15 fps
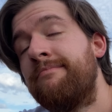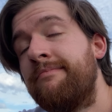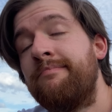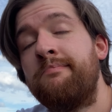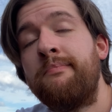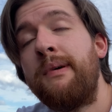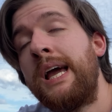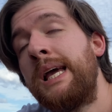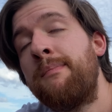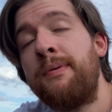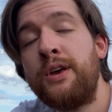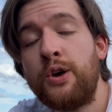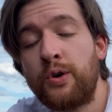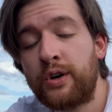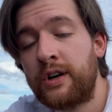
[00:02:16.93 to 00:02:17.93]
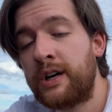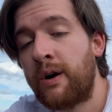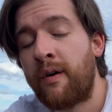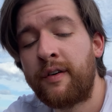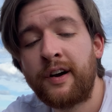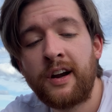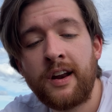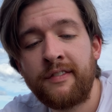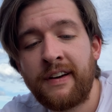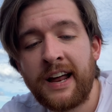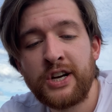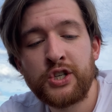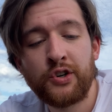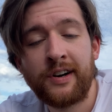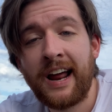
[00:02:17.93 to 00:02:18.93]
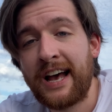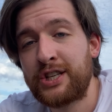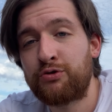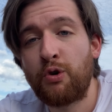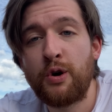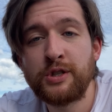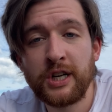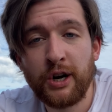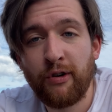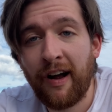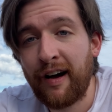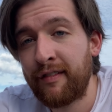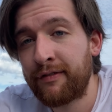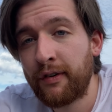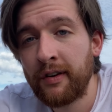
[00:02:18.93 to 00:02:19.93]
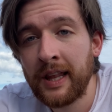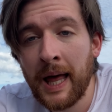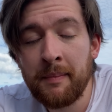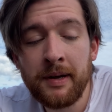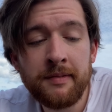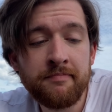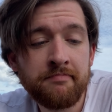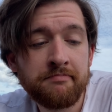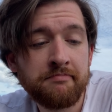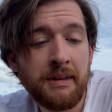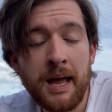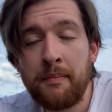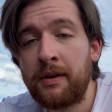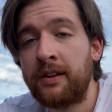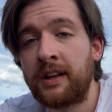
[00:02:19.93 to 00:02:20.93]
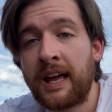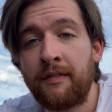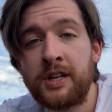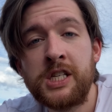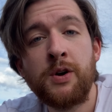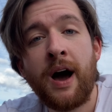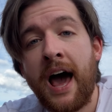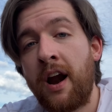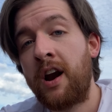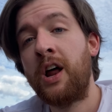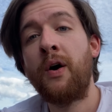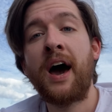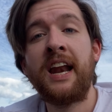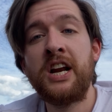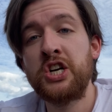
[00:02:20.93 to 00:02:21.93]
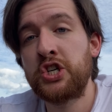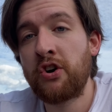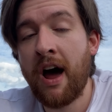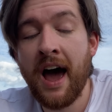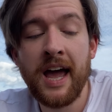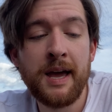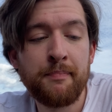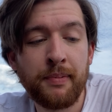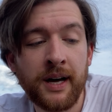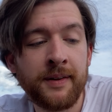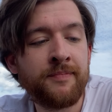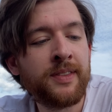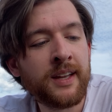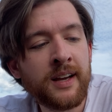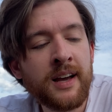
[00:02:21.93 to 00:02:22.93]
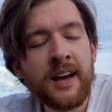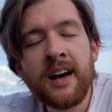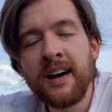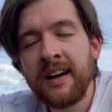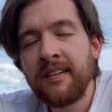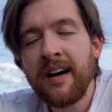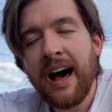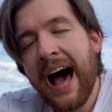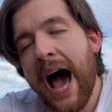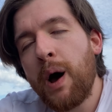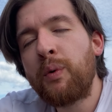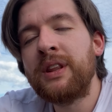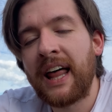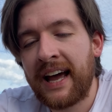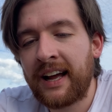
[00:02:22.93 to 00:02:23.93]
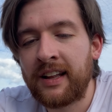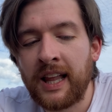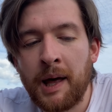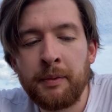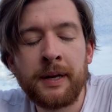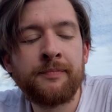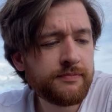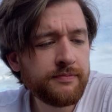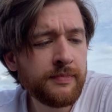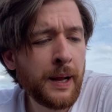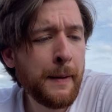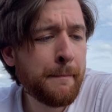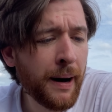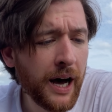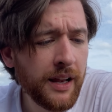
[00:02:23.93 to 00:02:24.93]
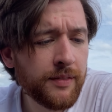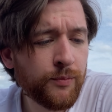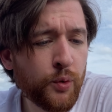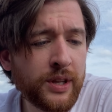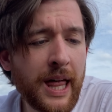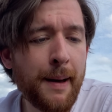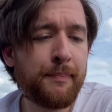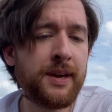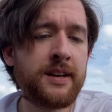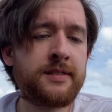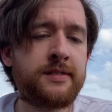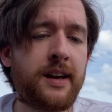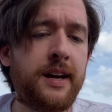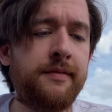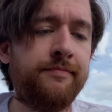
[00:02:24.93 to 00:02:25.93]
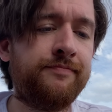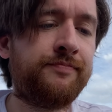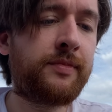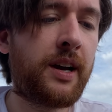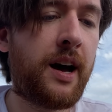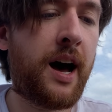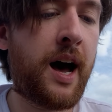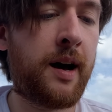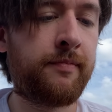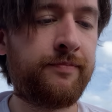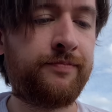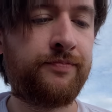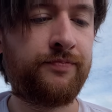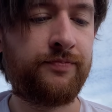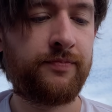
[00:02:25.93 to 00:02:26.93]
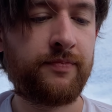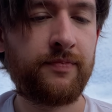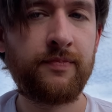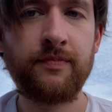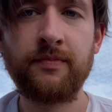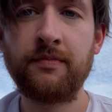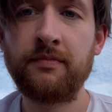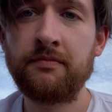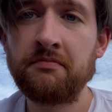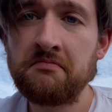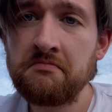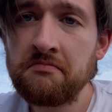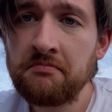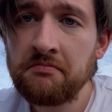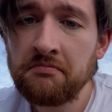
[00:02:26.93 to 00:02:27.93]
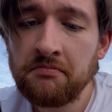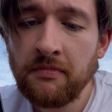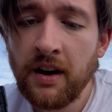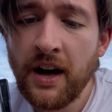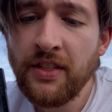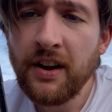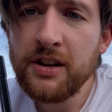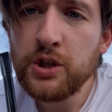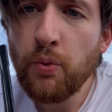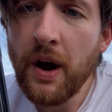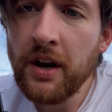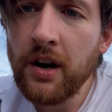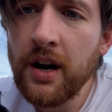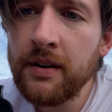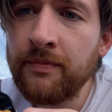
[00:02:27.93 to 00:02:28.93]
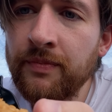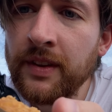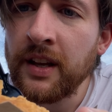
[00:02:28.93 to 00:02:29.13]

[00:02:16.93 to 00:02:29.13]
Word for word: Maybe you could go on an adventure and ask Rose and Crown for a lemon. Maybe it'll give it to you. I don't know. I didn't try it, but I would like a lemon. But with that being said, I think it's quite good.